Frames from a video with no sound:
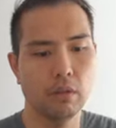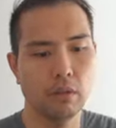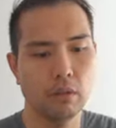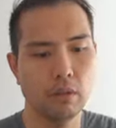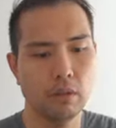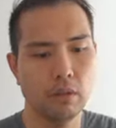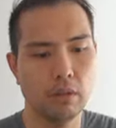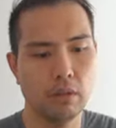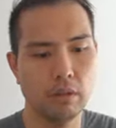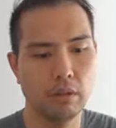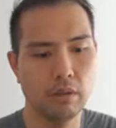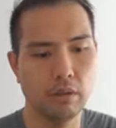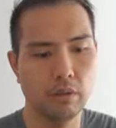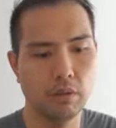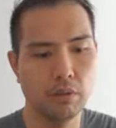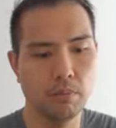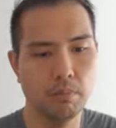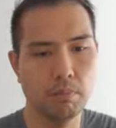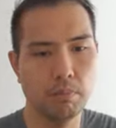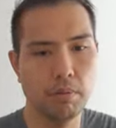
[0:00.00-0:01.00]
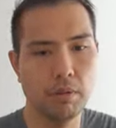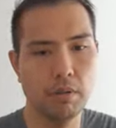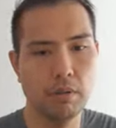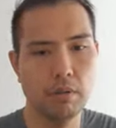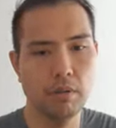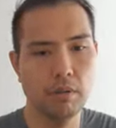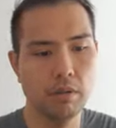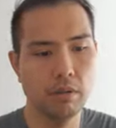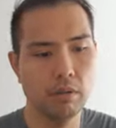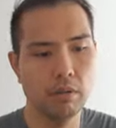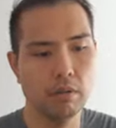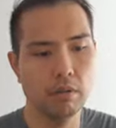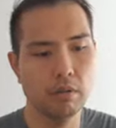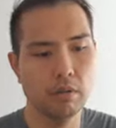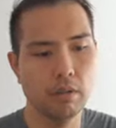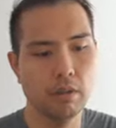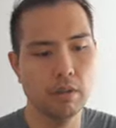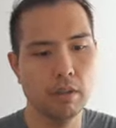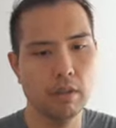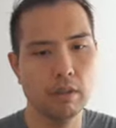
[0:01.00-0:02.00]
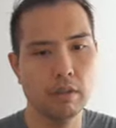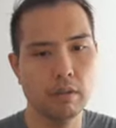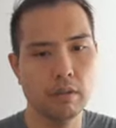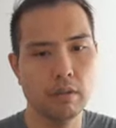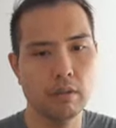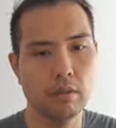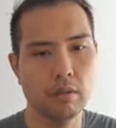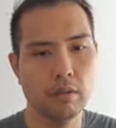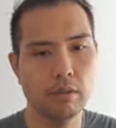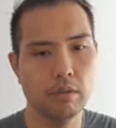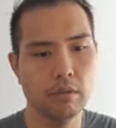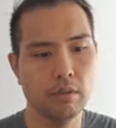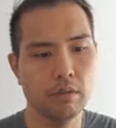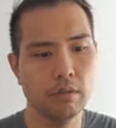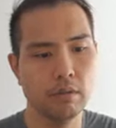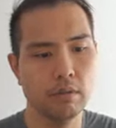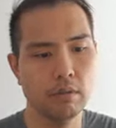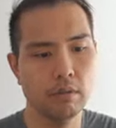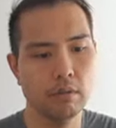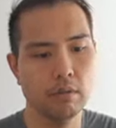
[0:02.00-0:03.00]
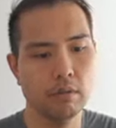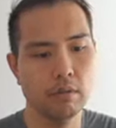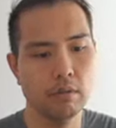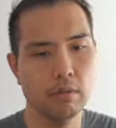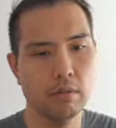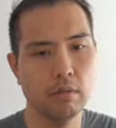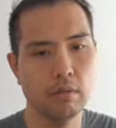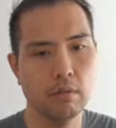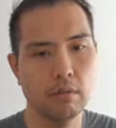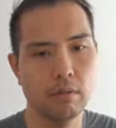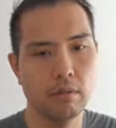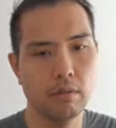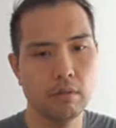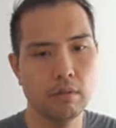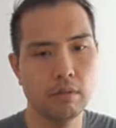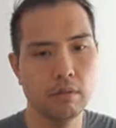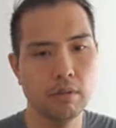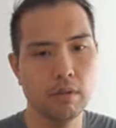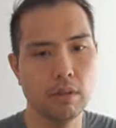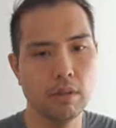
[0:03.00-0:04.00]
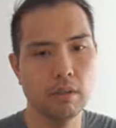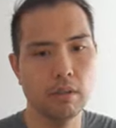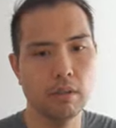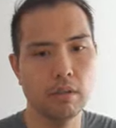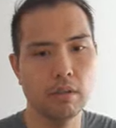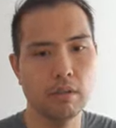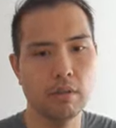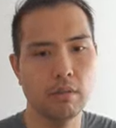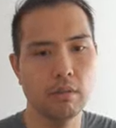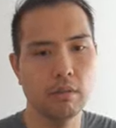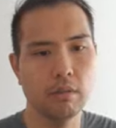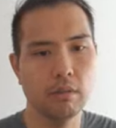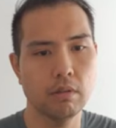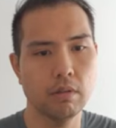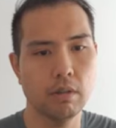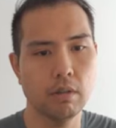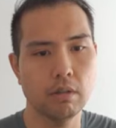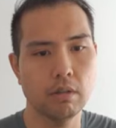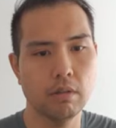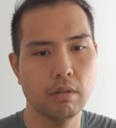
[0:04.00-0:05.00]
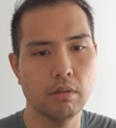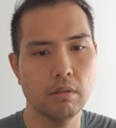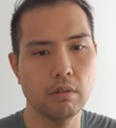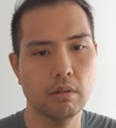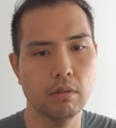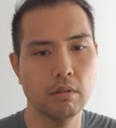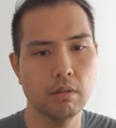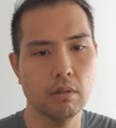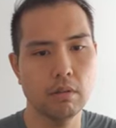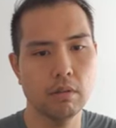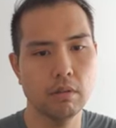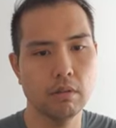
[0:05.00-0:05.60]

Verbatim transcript: is pin dot 10 dot 10 dot 10 dot